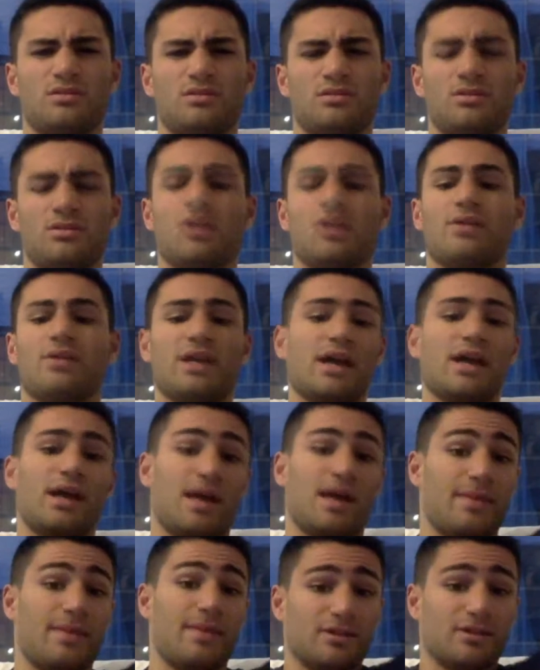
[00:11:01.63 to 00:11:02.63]
no, yeah,
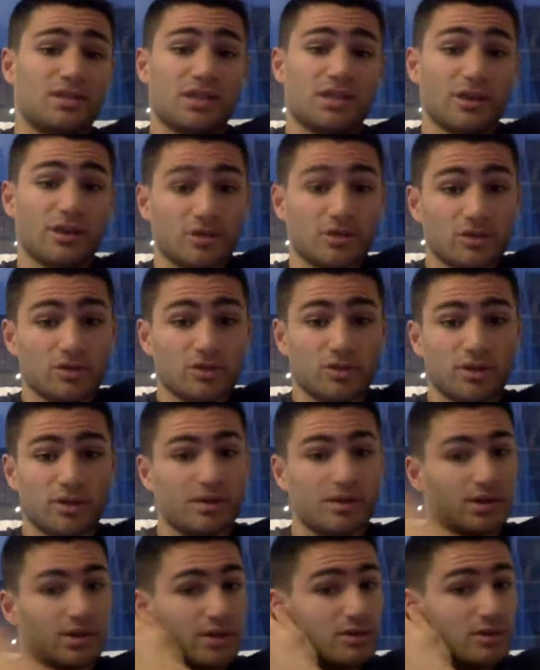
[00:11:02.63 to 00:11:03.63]
and they're still
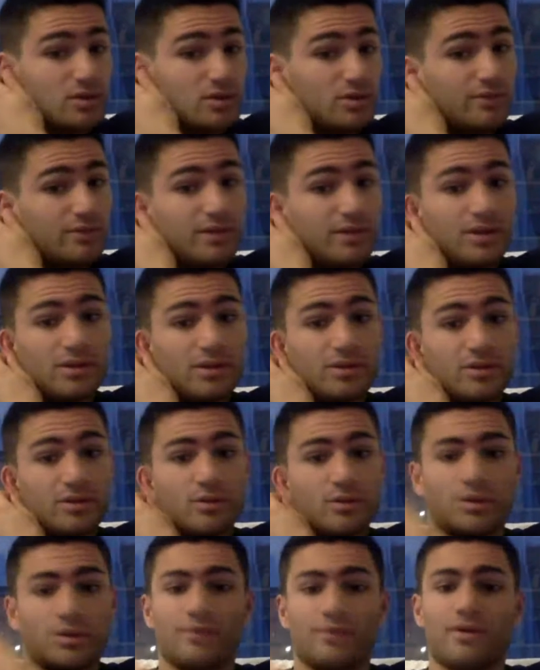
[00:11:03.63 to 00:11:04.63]
doing
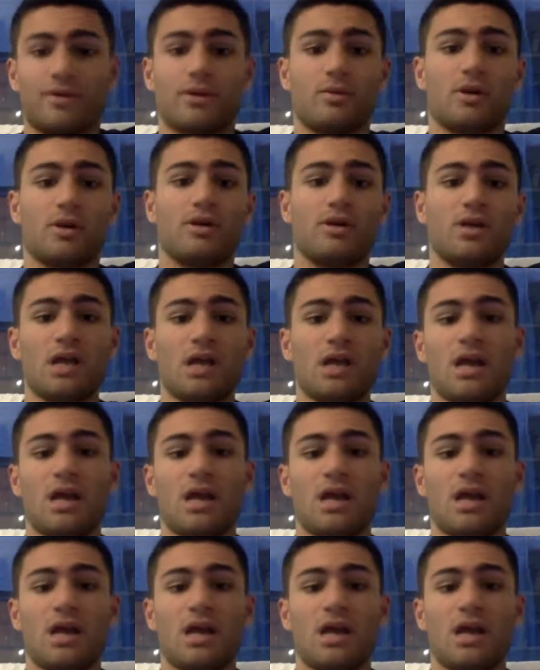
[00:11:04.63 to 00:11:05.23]
very well.